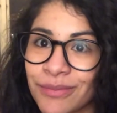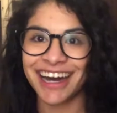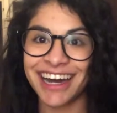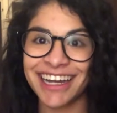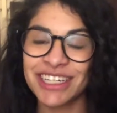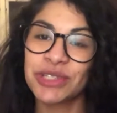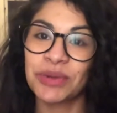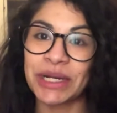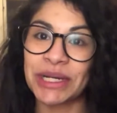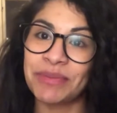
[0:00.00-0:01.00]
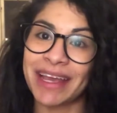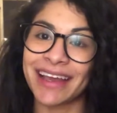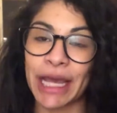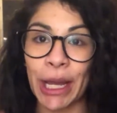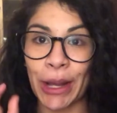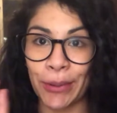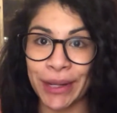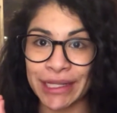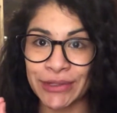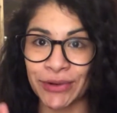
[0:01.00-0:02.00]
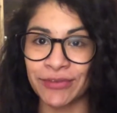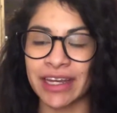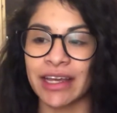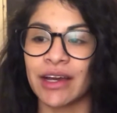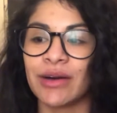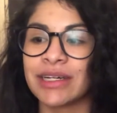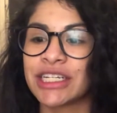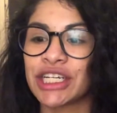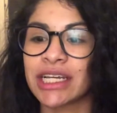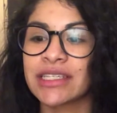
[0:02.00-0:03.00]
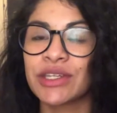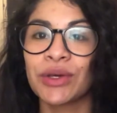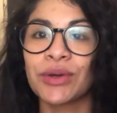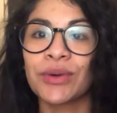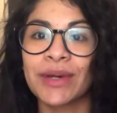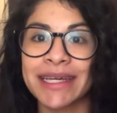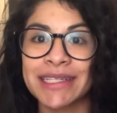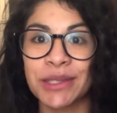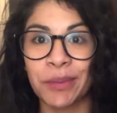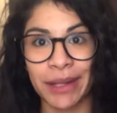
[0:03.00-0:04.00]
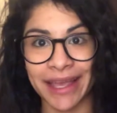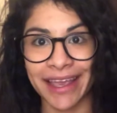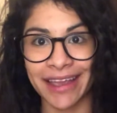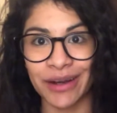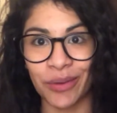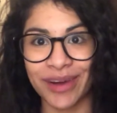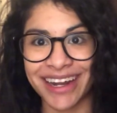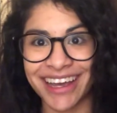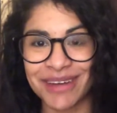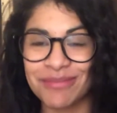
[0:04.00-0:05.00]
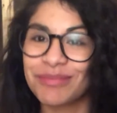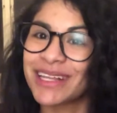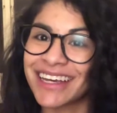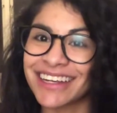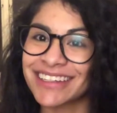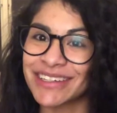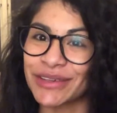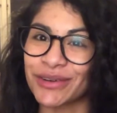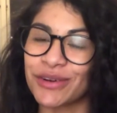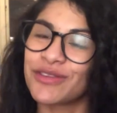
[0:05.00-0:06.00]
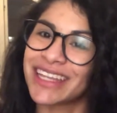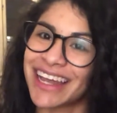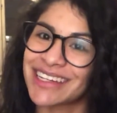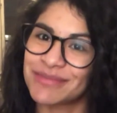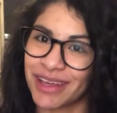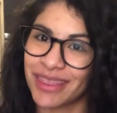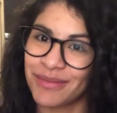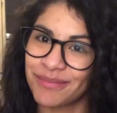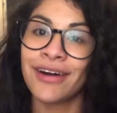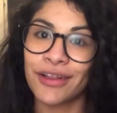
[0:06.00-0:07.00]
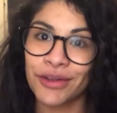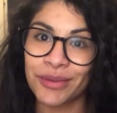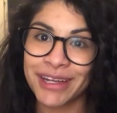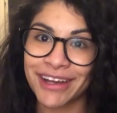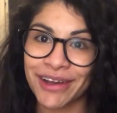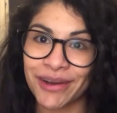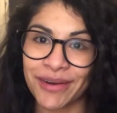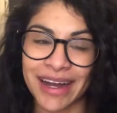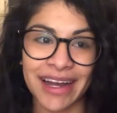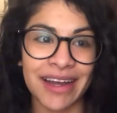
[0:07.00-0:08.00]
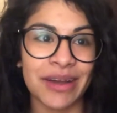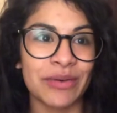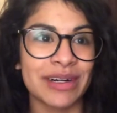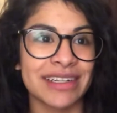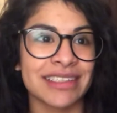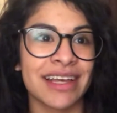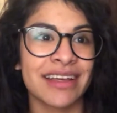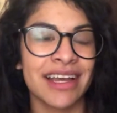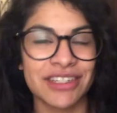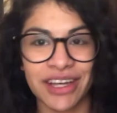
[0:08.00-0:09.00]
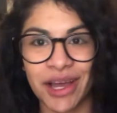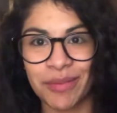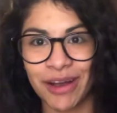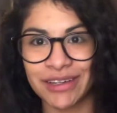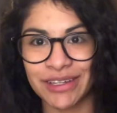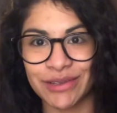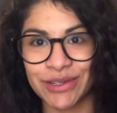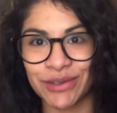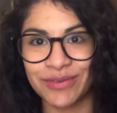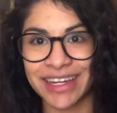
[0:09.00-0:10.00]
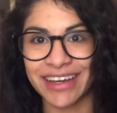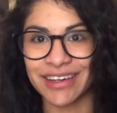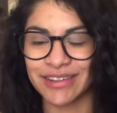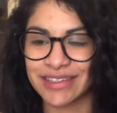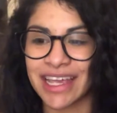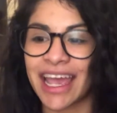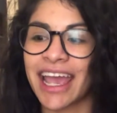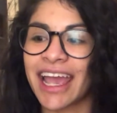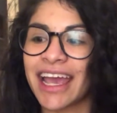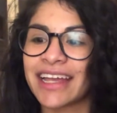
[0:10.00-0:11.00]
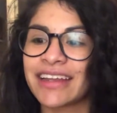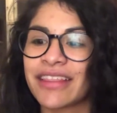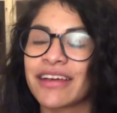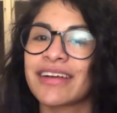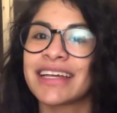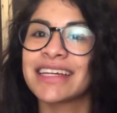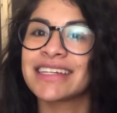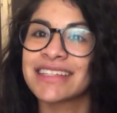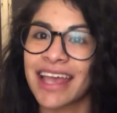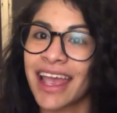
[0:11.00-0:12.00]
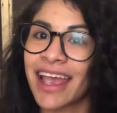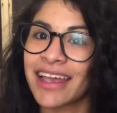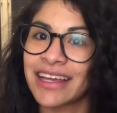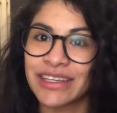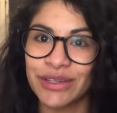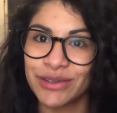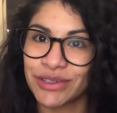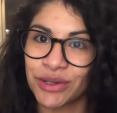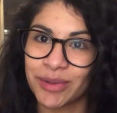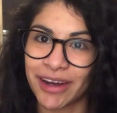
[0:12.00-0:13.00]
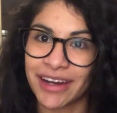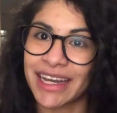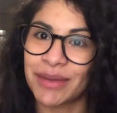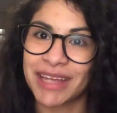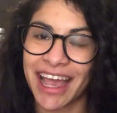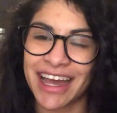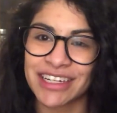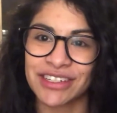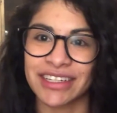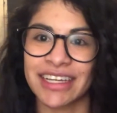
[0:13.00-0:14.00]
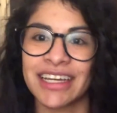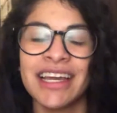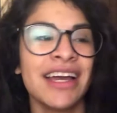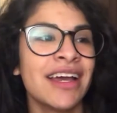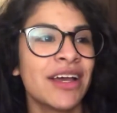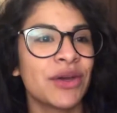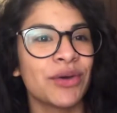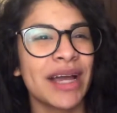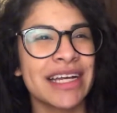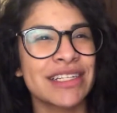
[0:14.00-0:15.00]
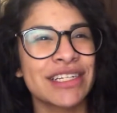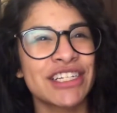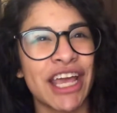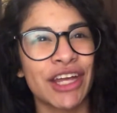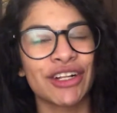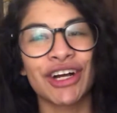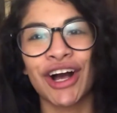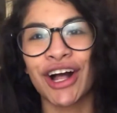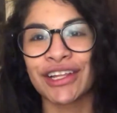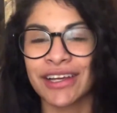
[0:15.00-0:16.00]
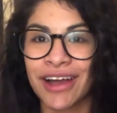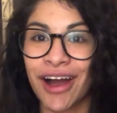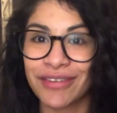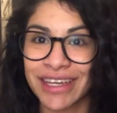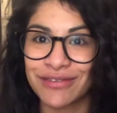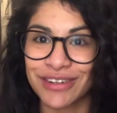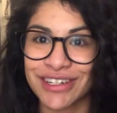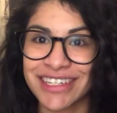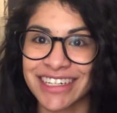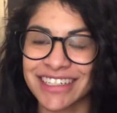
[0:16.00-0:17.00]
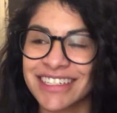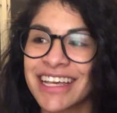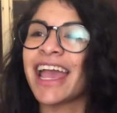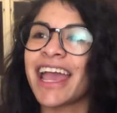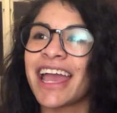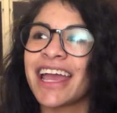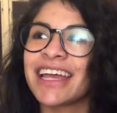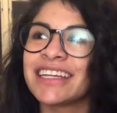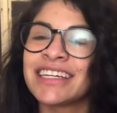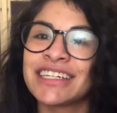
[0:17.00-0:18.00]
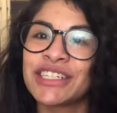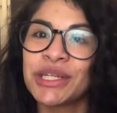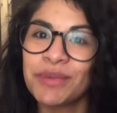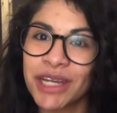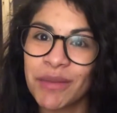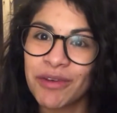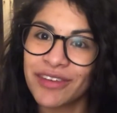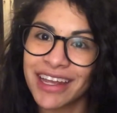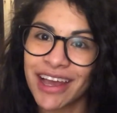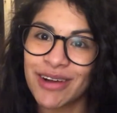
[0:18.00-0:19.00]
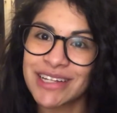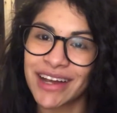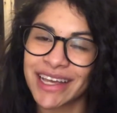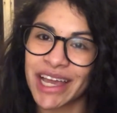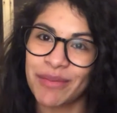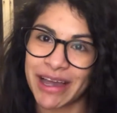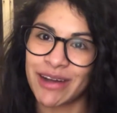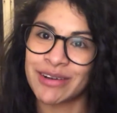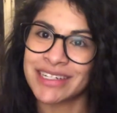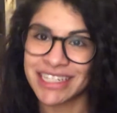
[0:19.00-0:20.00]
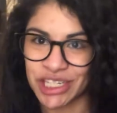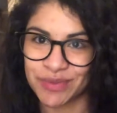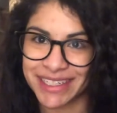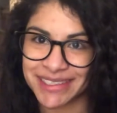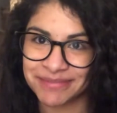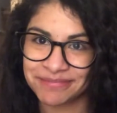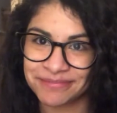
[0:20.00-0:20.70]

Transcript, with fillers: I just wanted to make a really short video just to explain what I am planning to do for the next month. A little bit ago, I was catching up on YouTube videos, and there is a YouTuber named Ashley who has her channel called Coffee and Firsties, and she put up a video talking about Teachmas.